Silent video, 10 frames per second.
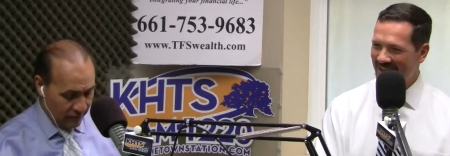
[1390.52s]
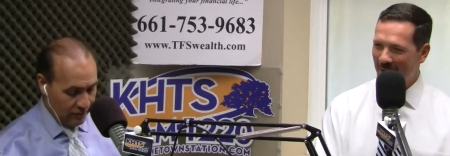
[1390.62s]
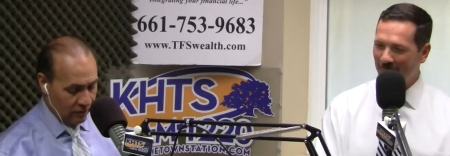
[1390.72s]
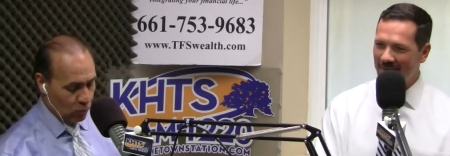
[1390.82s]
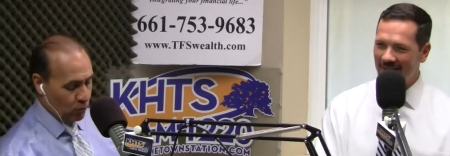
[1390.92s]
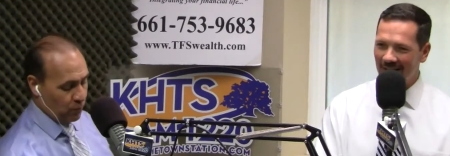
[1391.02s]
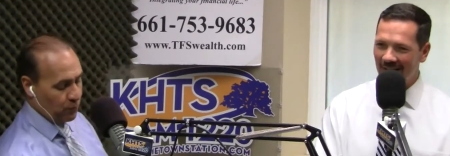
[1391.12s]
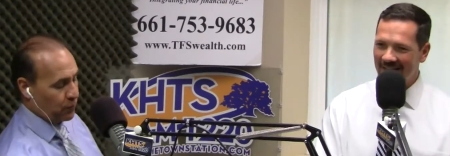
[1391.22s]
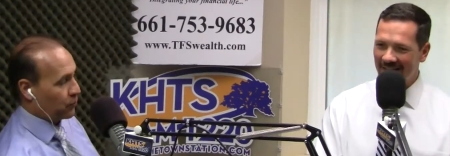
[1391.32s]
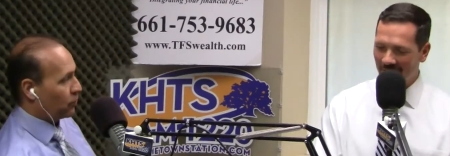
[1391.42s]
Speaker 1: and what's that
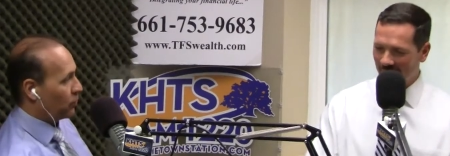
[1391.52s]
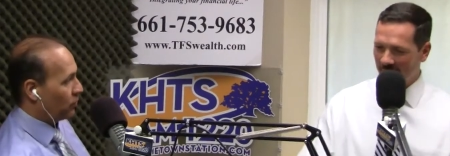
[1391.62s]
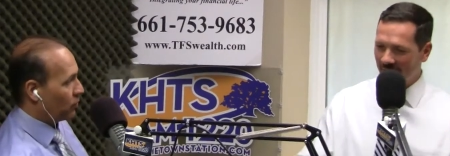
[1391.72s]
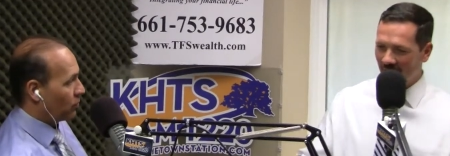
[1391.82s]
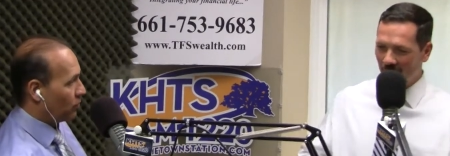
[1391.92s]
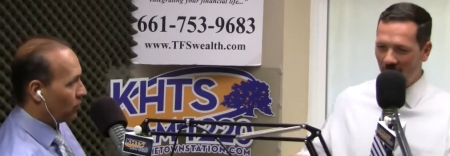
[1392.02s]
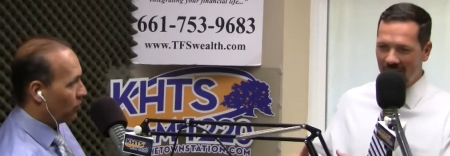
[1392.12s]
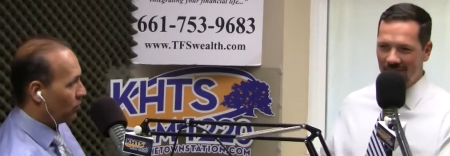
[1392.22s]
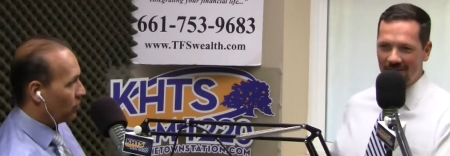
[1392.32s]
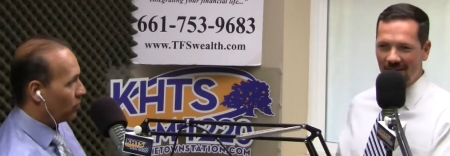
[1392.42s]
like down there? I mean, are the
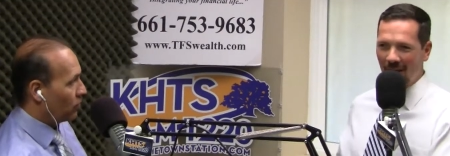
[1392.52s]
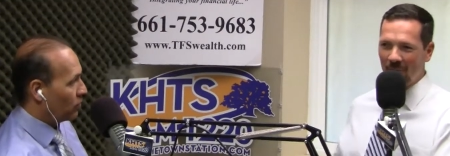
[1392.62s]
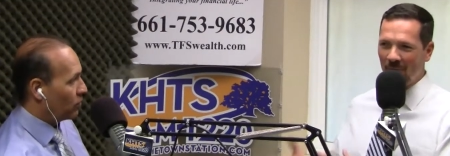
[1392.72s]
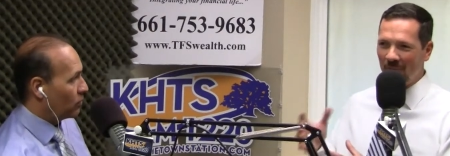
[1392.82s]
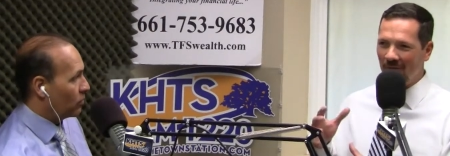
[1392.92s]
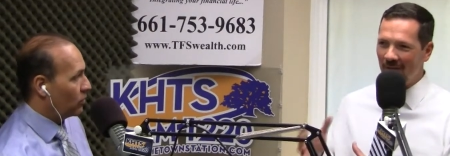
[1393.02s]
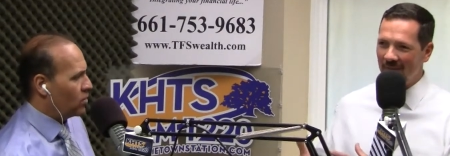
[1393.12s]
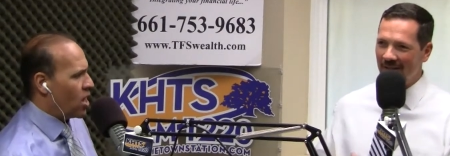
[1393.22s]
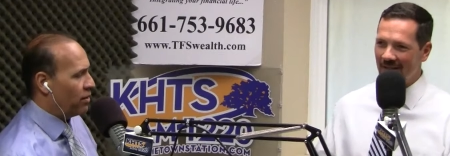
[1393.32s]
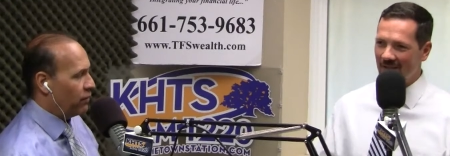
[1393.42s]
wages comparable? I mean,
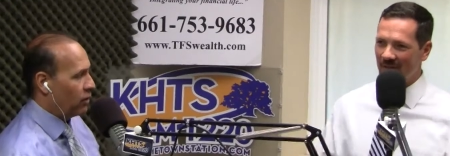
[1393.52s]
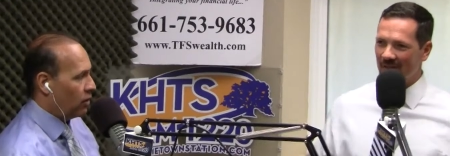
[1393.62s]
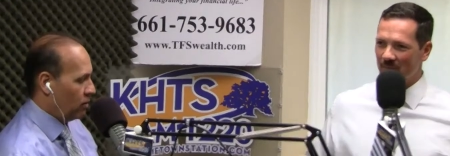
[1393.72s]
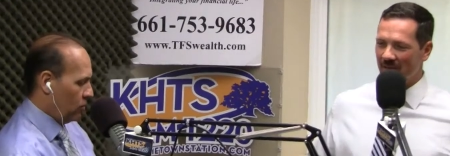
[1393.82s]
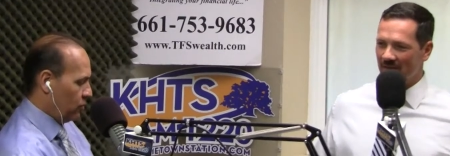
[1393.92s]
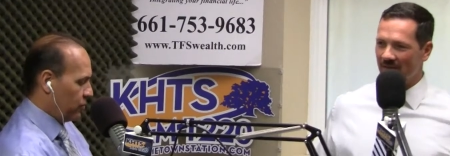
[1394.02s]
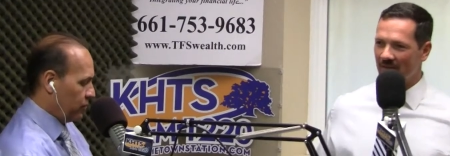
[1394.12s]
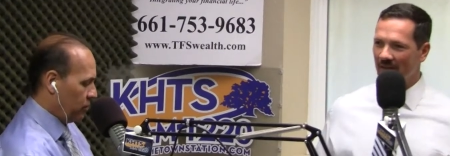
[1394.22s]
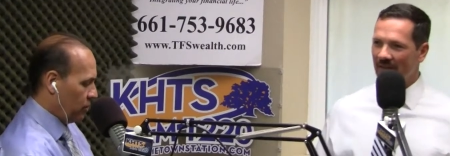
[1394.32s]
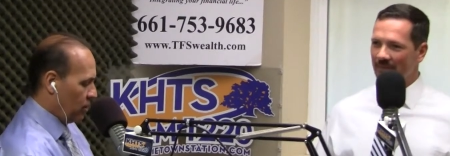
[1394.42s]
not in even his, close. in his
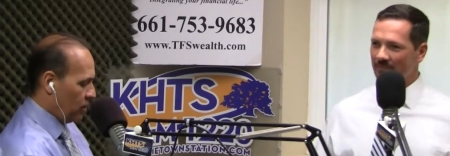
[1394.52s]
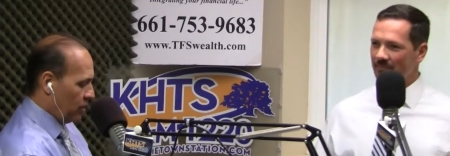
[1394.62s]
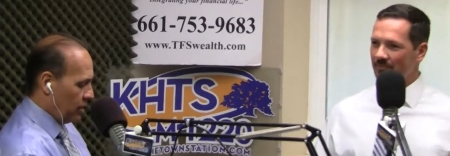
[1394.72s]
business.